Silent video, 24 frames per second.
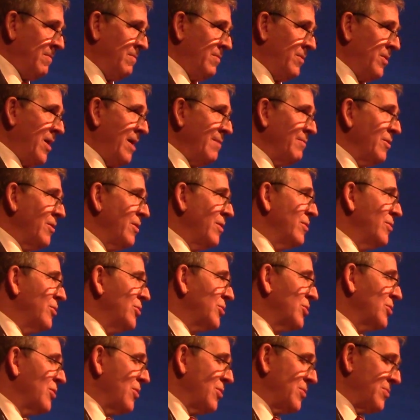But I'm going to
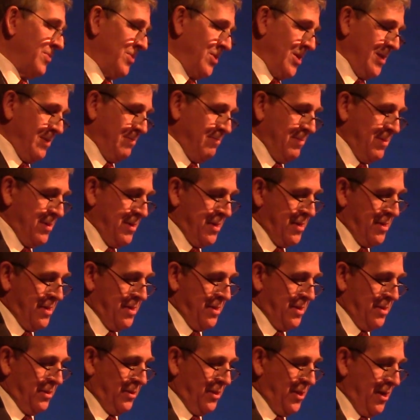assert that
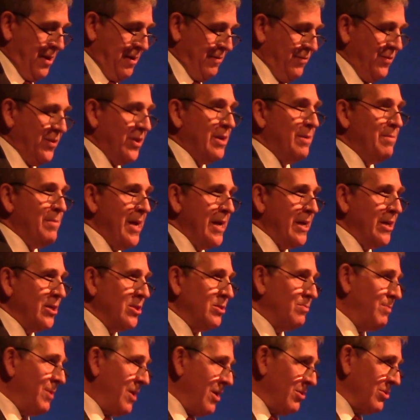love can make
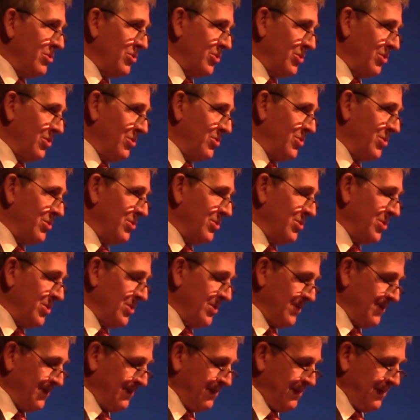us better
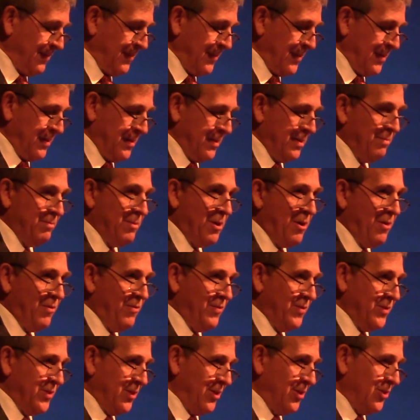surgeons, better
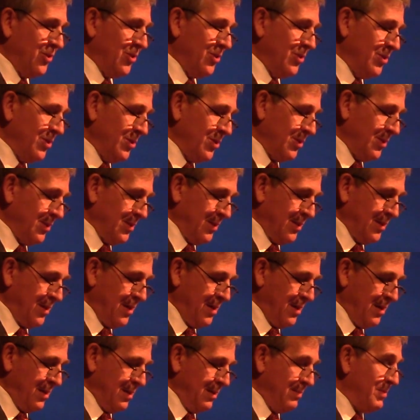physicians,
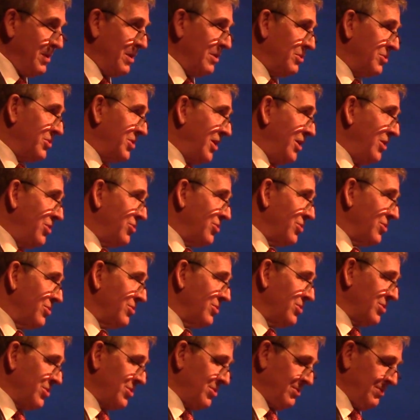better
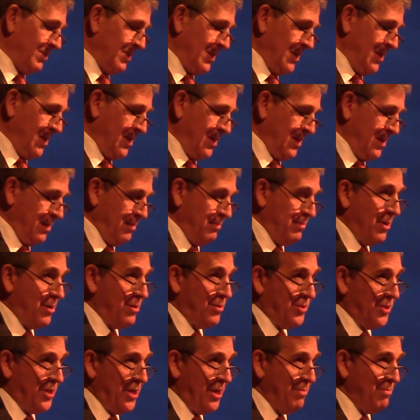teachers,
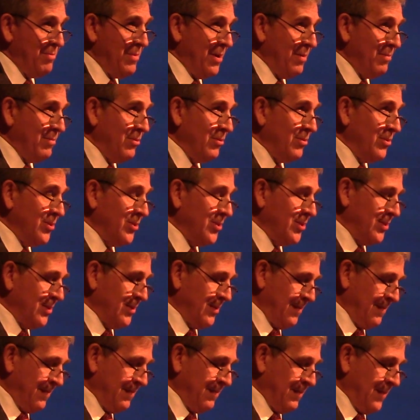better team members,
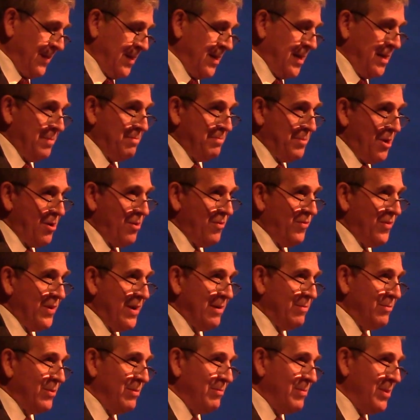and better
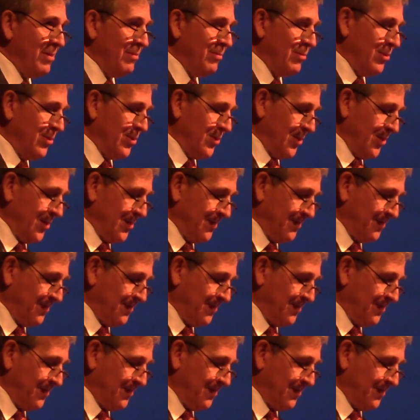family members.